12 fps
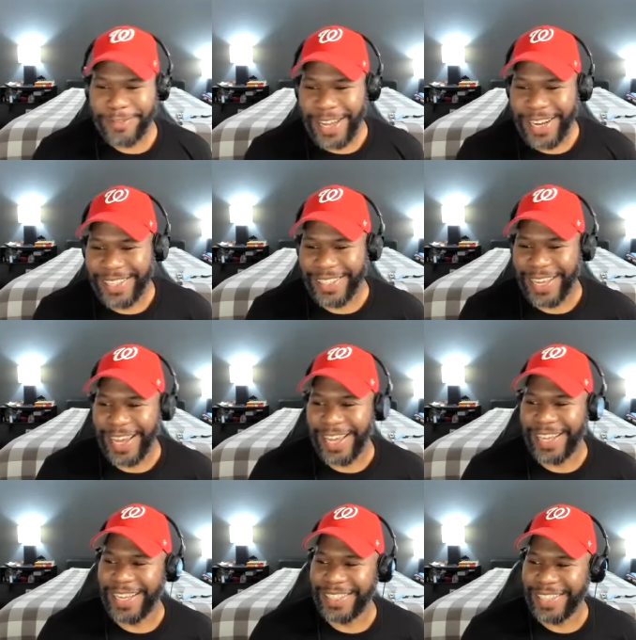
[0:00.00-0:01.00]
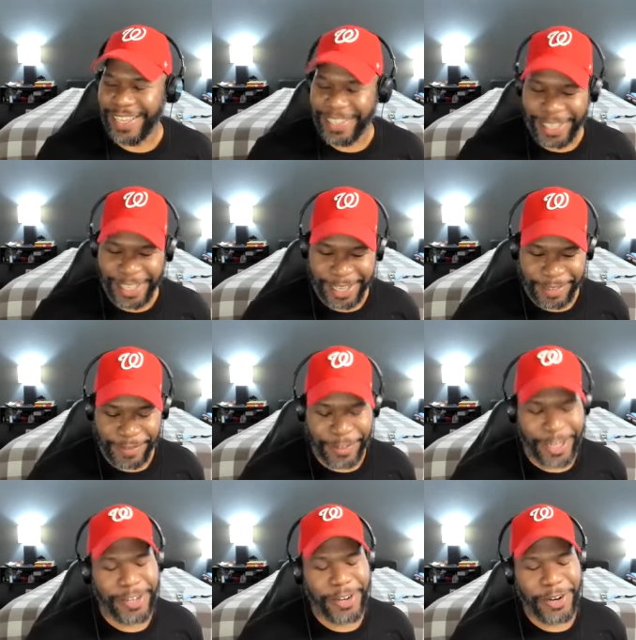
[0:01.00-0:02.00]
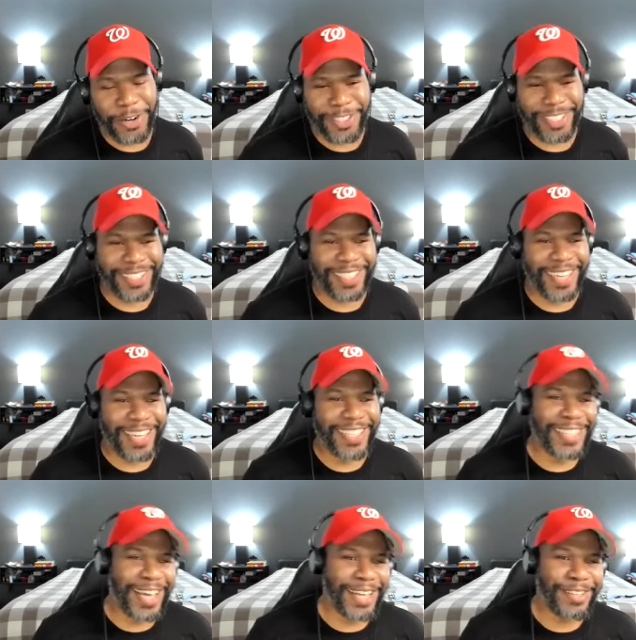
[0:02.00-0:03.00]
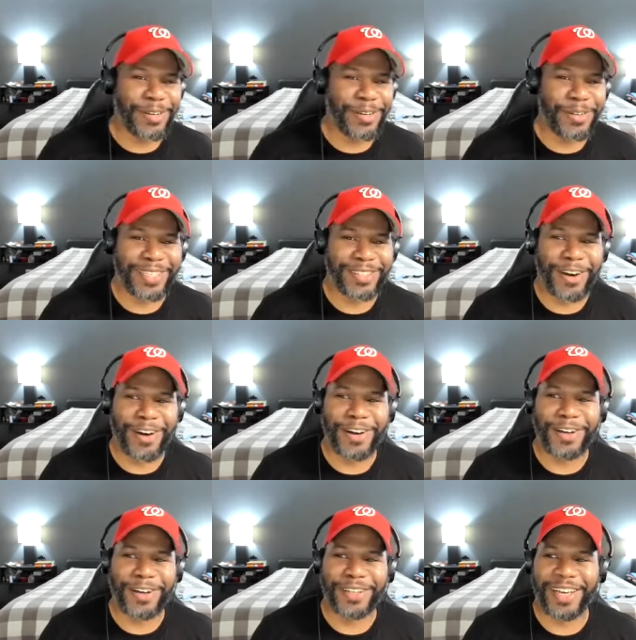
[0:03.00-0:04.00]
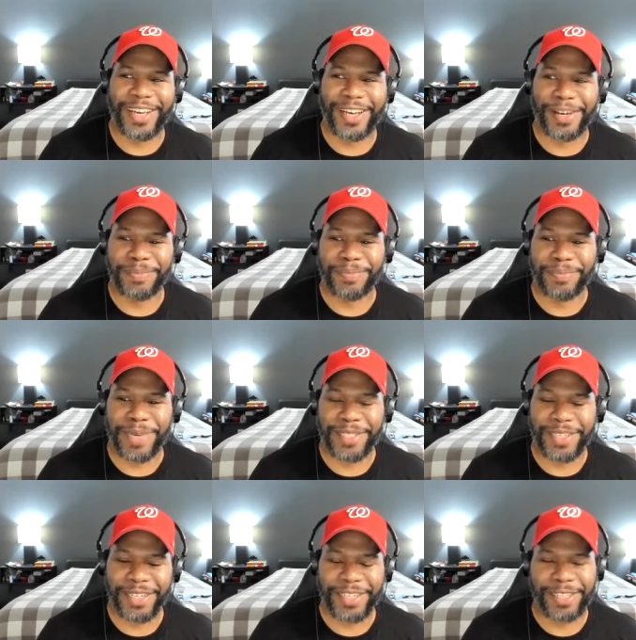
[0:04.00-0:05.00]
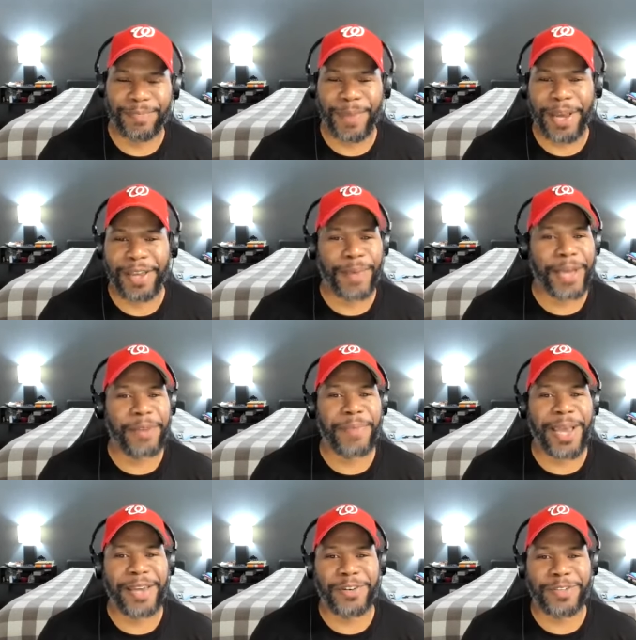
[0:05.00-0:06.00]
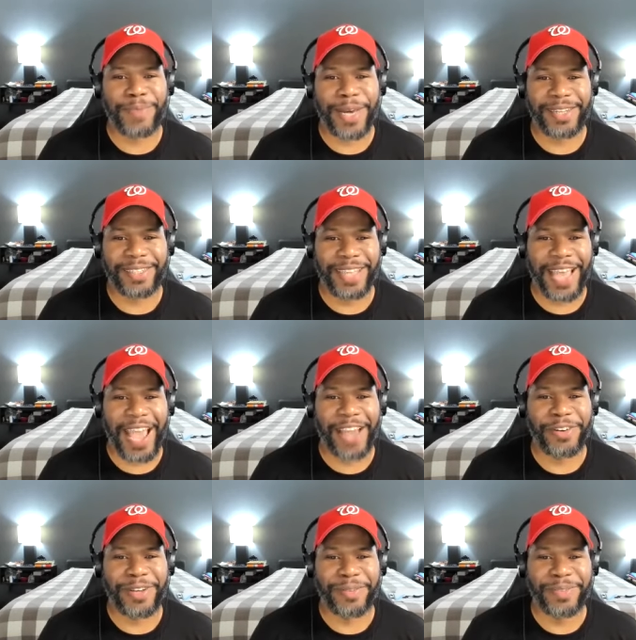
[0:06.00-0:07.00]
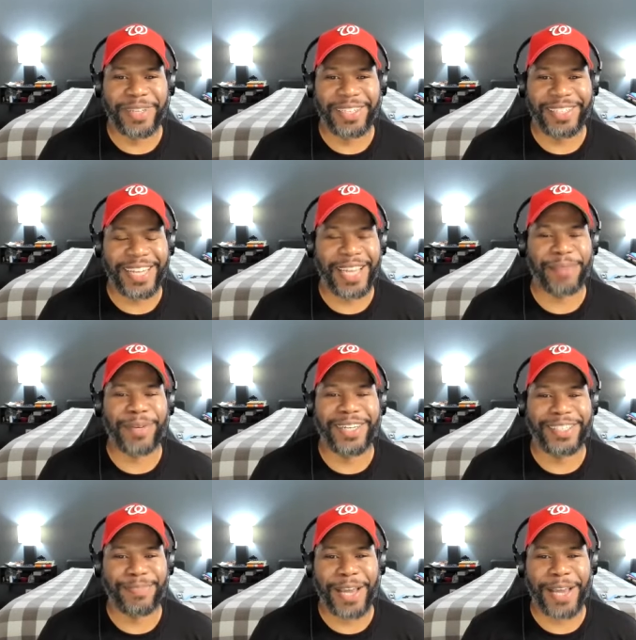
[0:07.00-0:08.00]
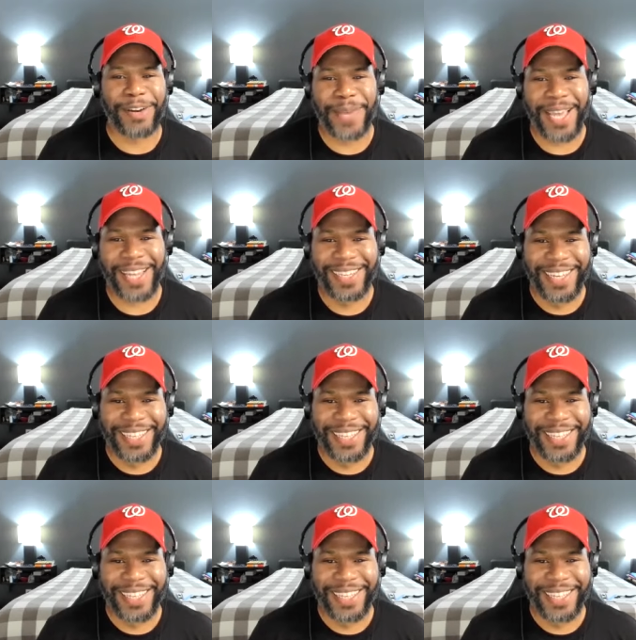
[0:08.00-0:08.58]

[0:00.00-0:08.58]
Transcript: Finance Guy, and that's actually, for the nerds, it's an inside joke. It's called, um, basically, the Sp- Spider-Man goes by the, the acronym, the, the Neighborhood Spider-Man.